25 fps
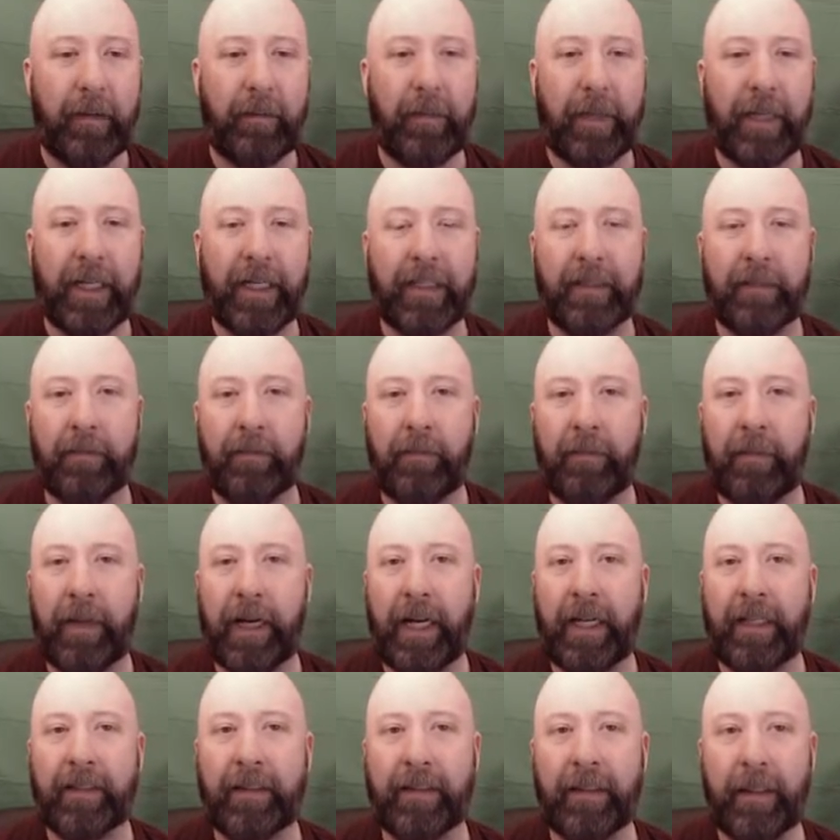because
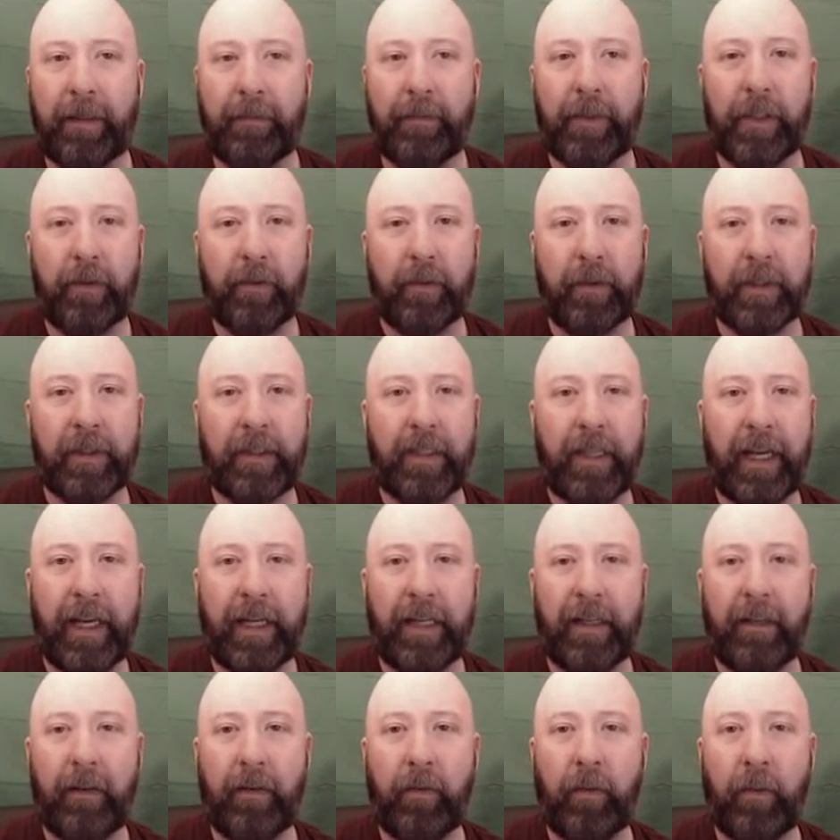my assumption was
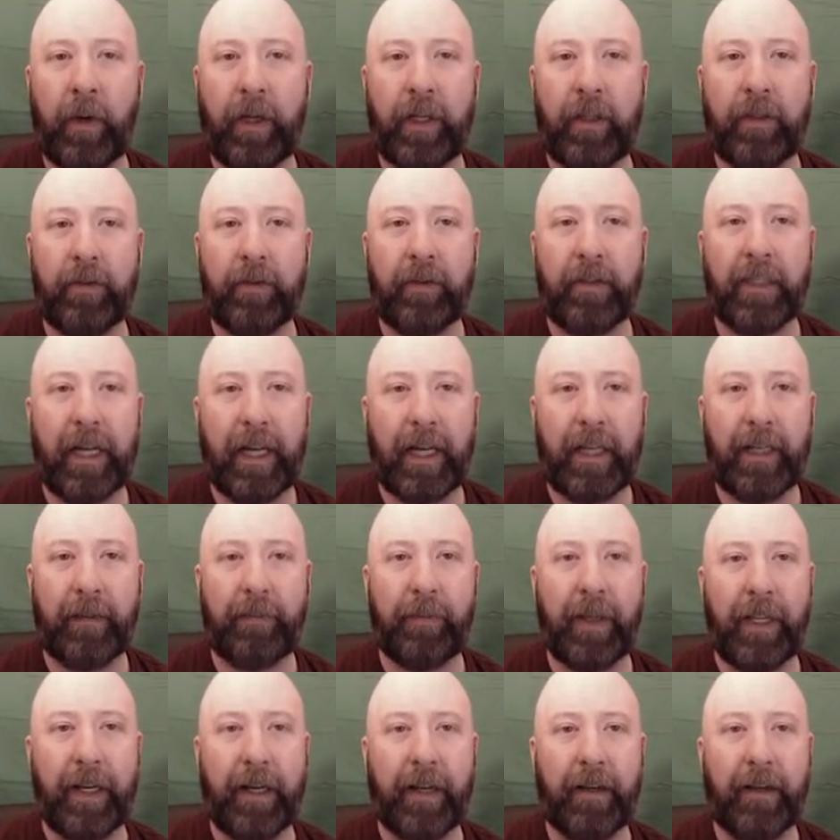that when you signed a
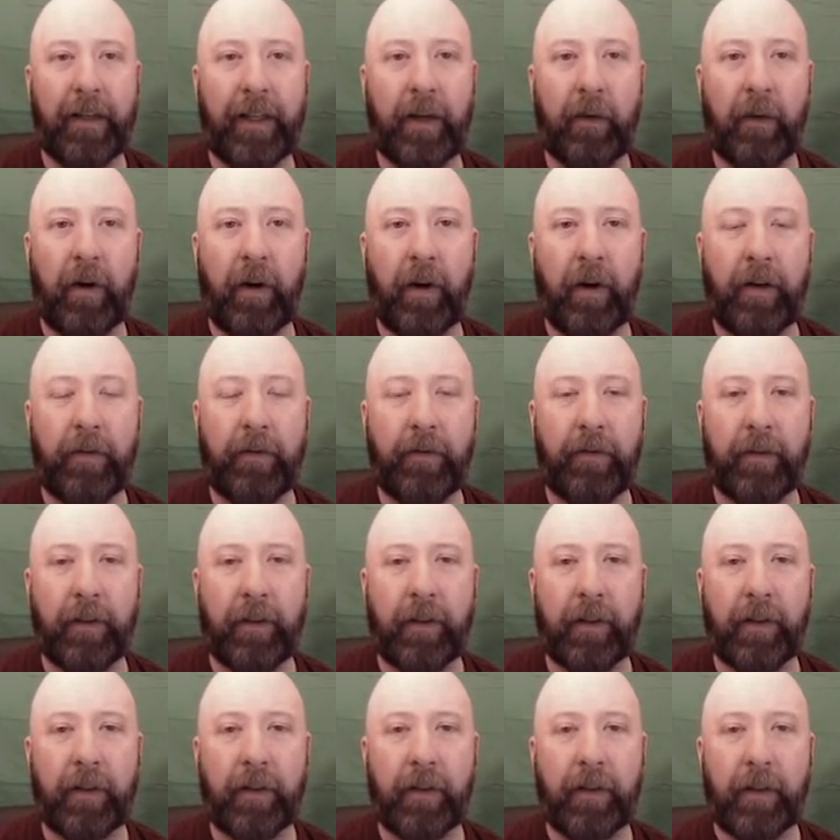player, they were on
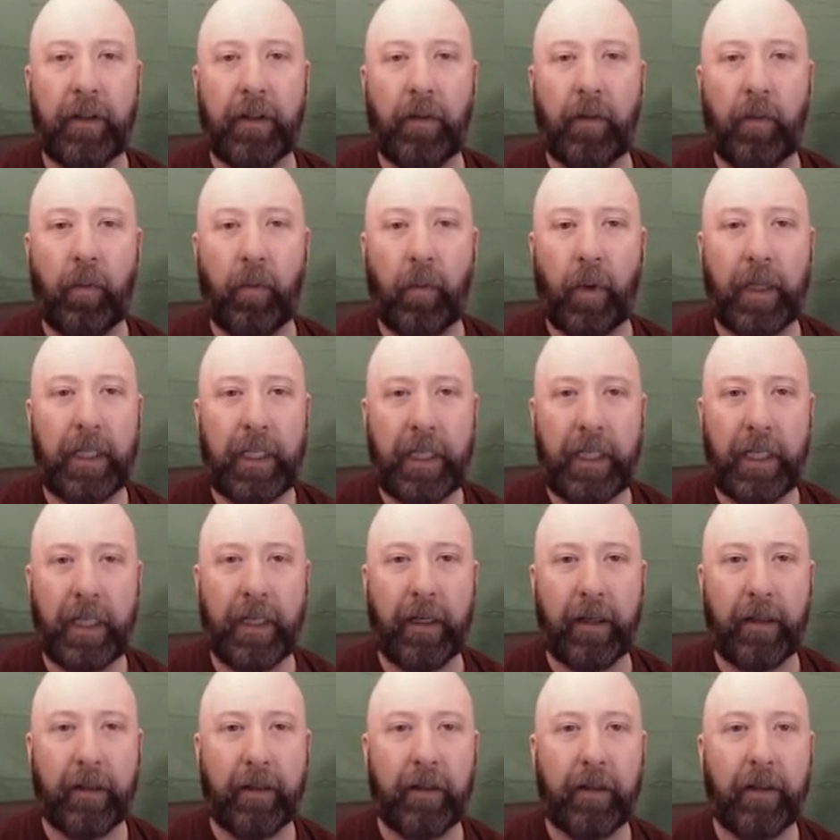for 1
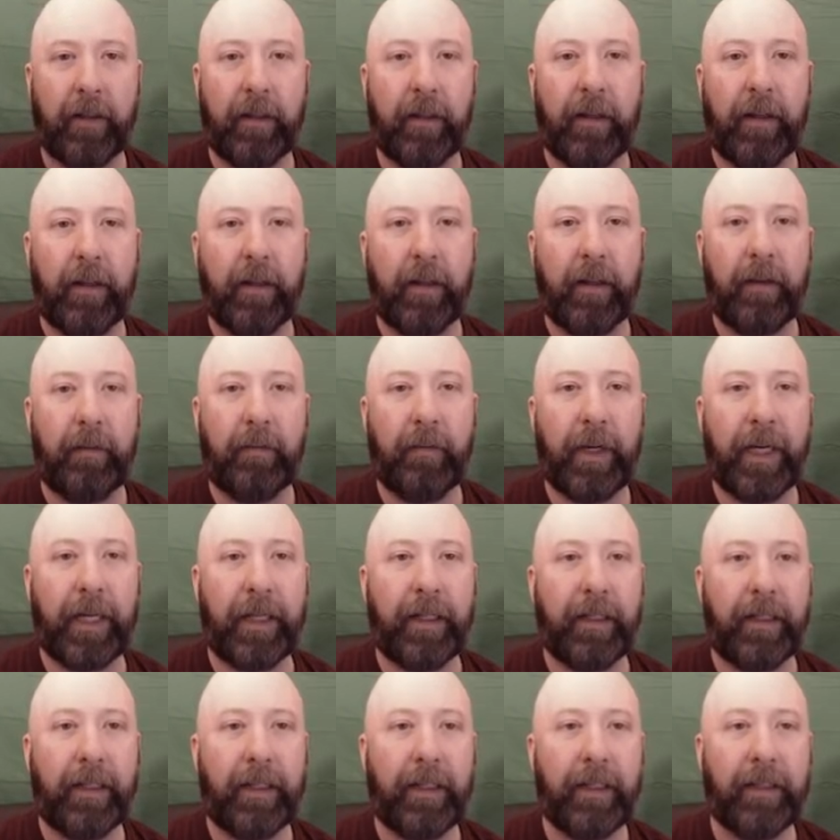year.
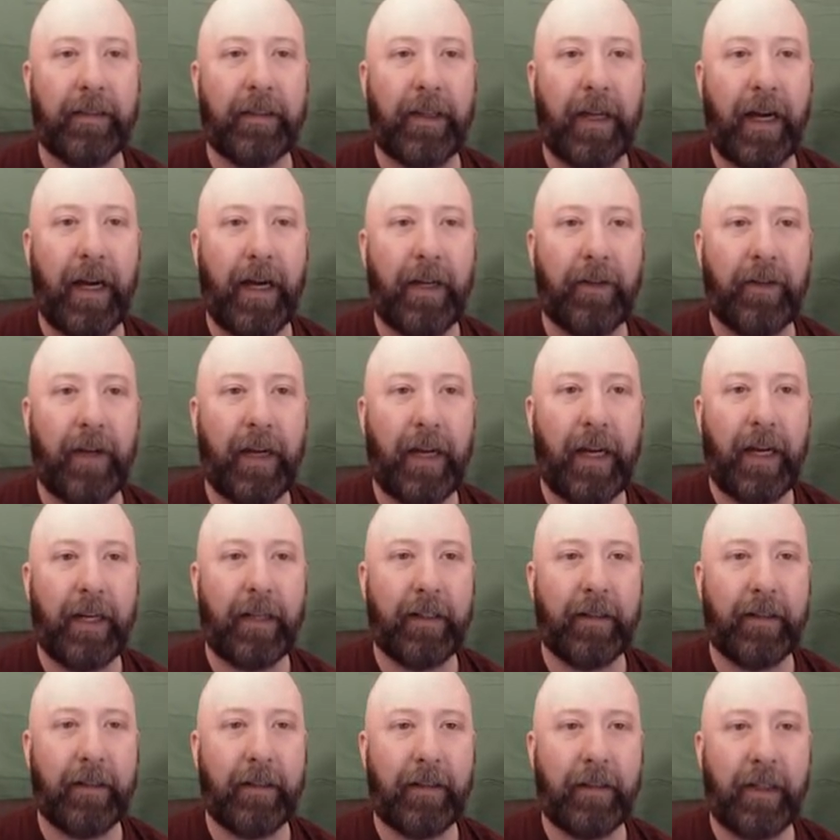But this
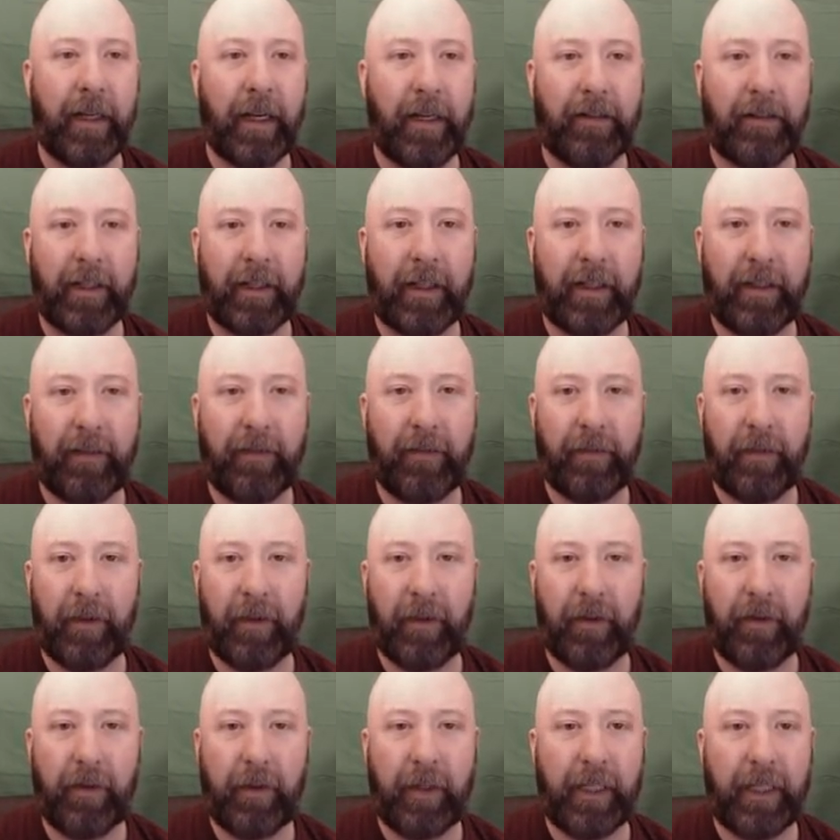contract
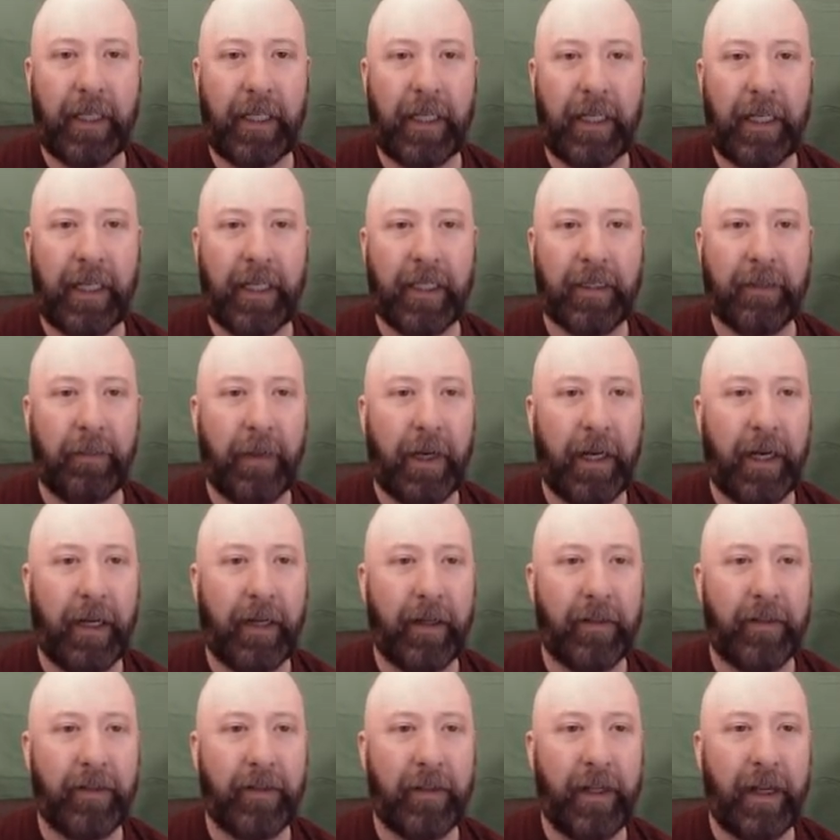info, it
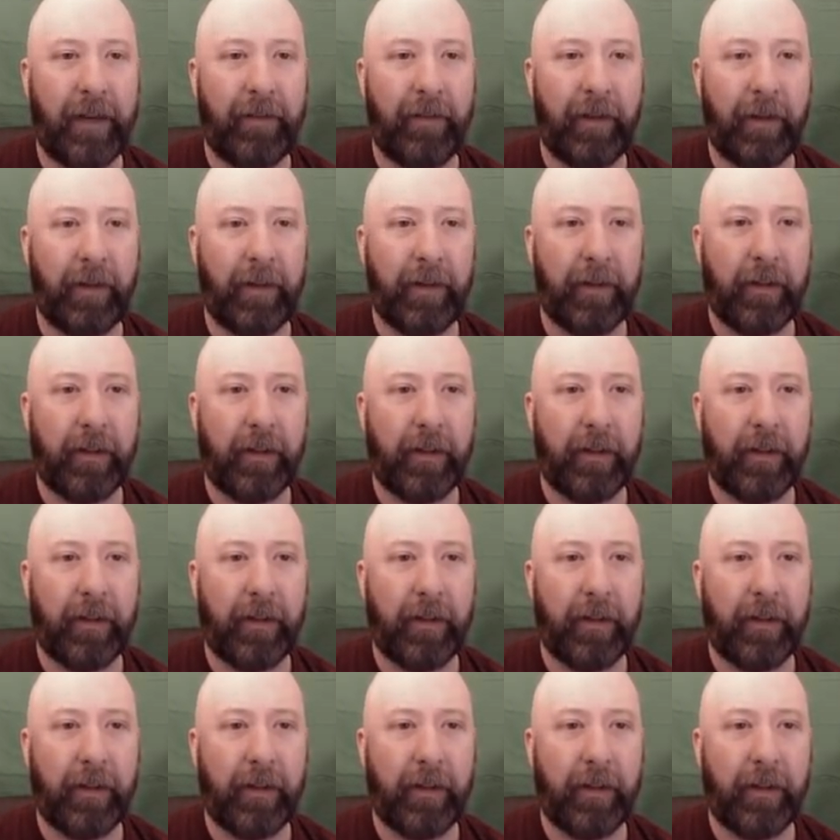expires never.